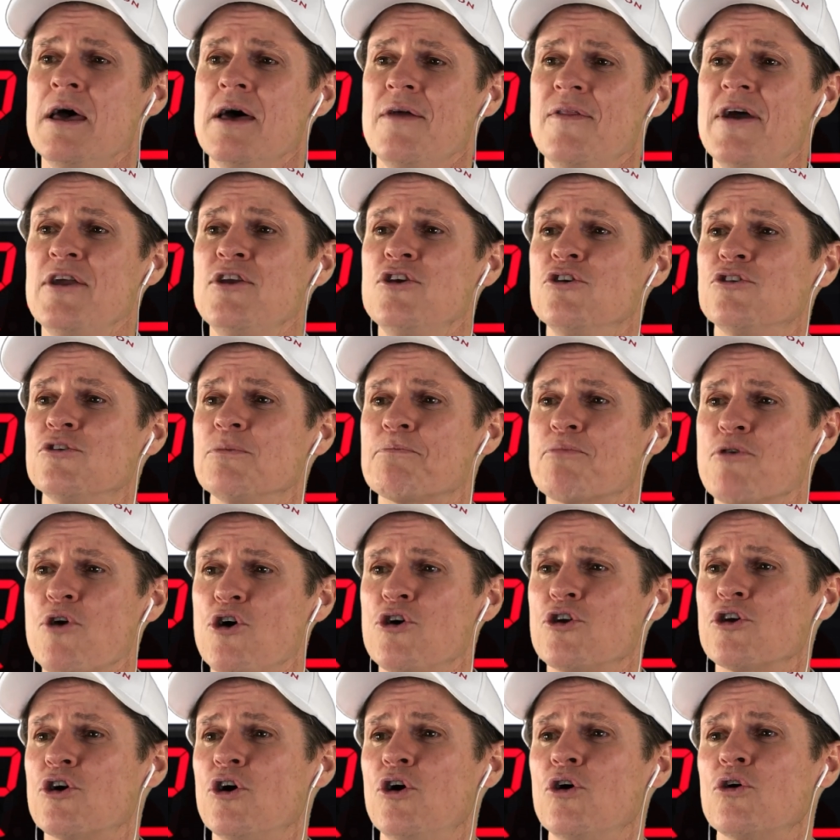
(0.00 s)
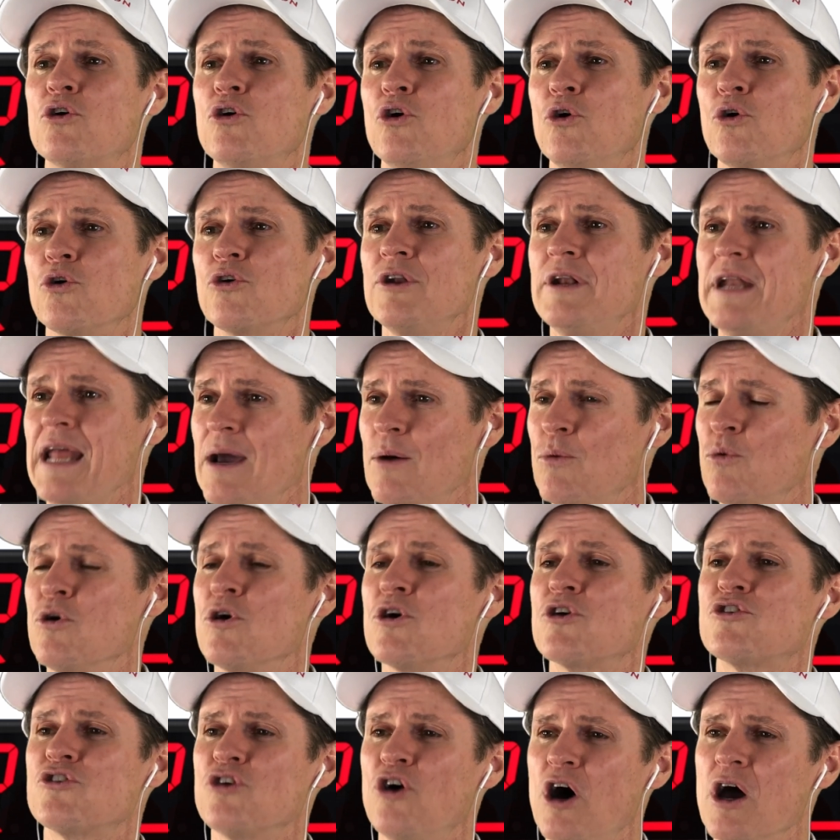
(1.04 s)
They use a protocol called
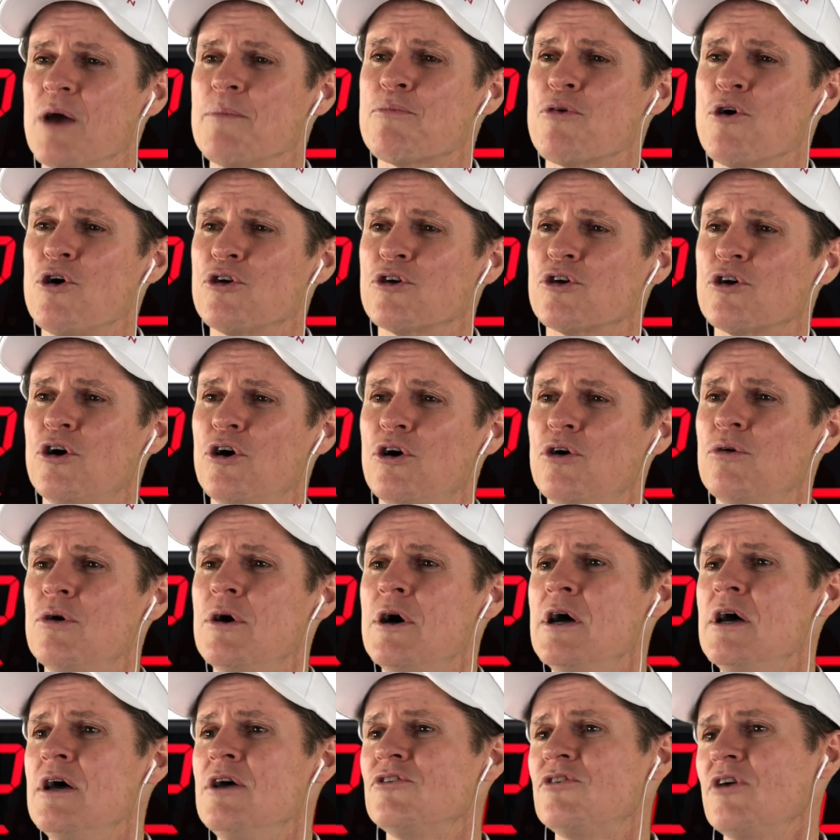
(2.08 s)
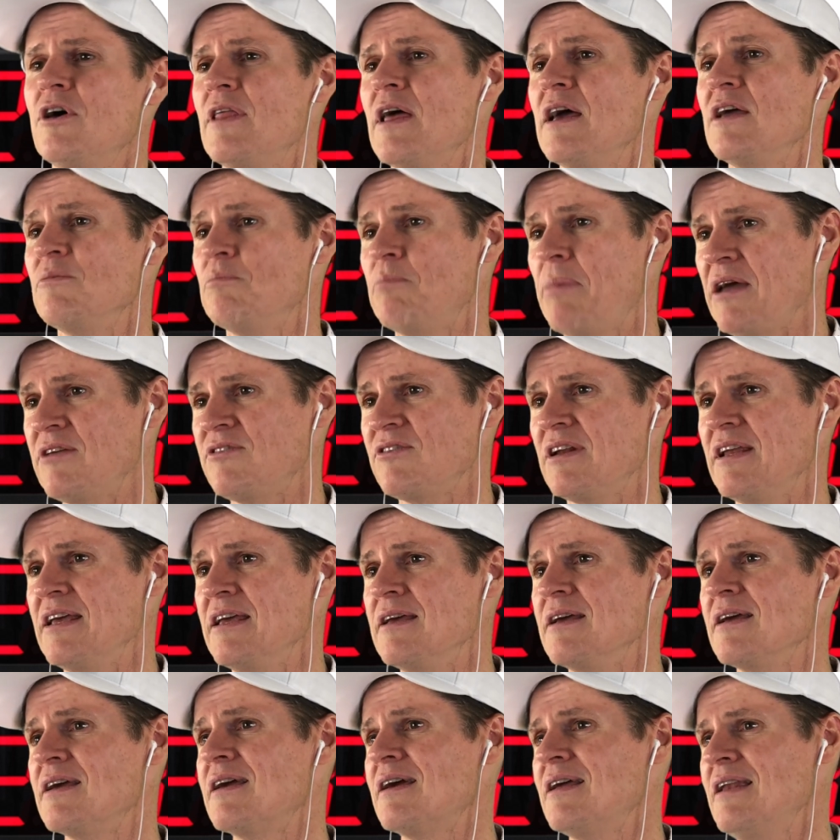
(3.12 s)
Network Time Protocol. So they
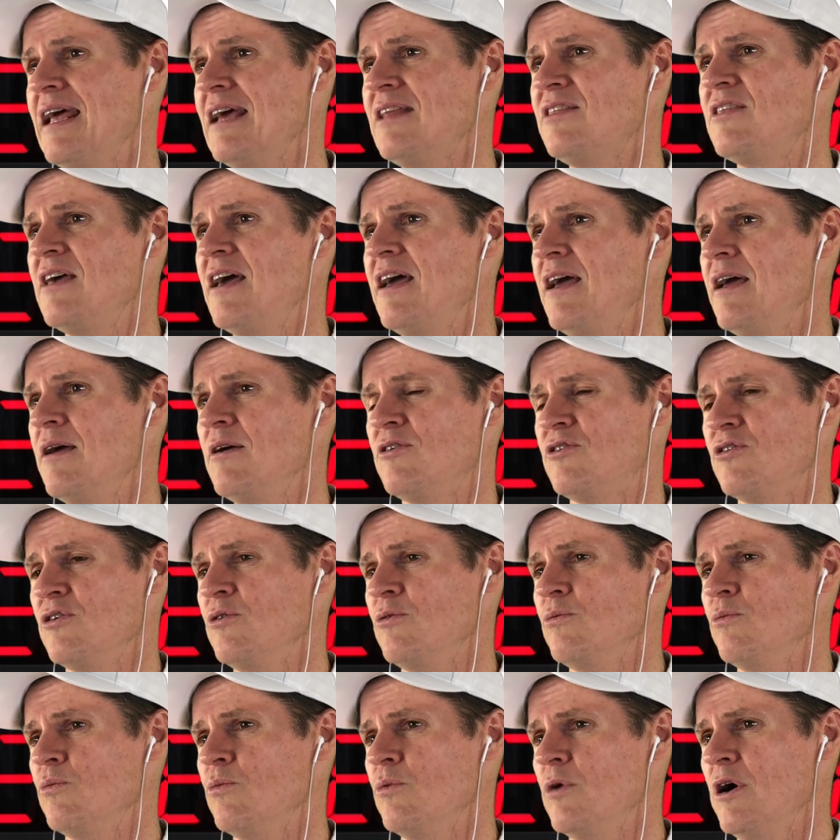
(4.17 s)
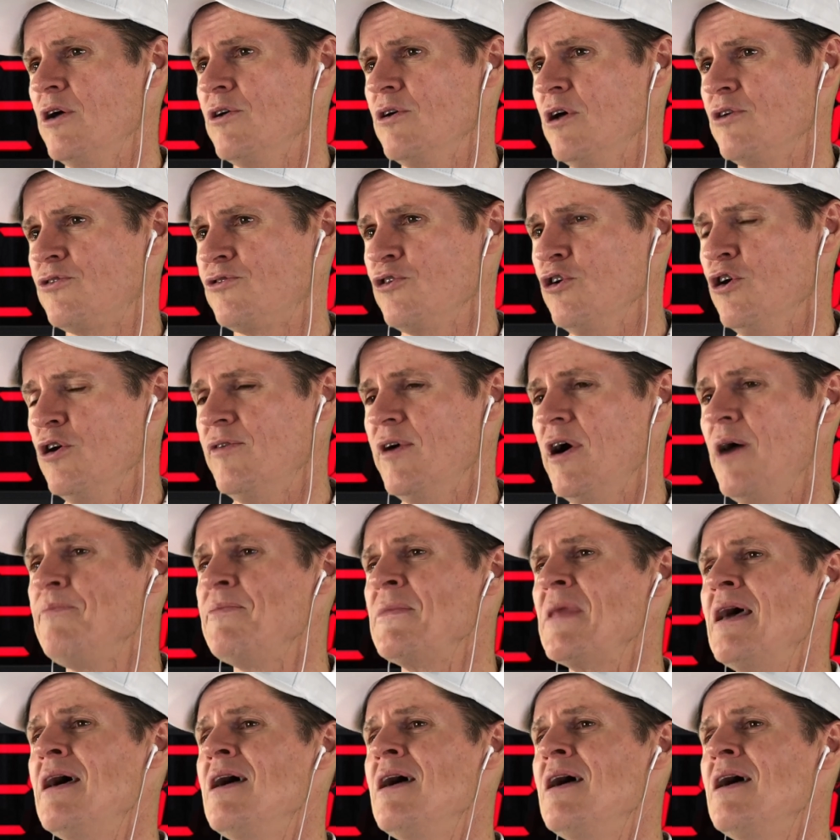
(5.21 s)
basically connect there to a server.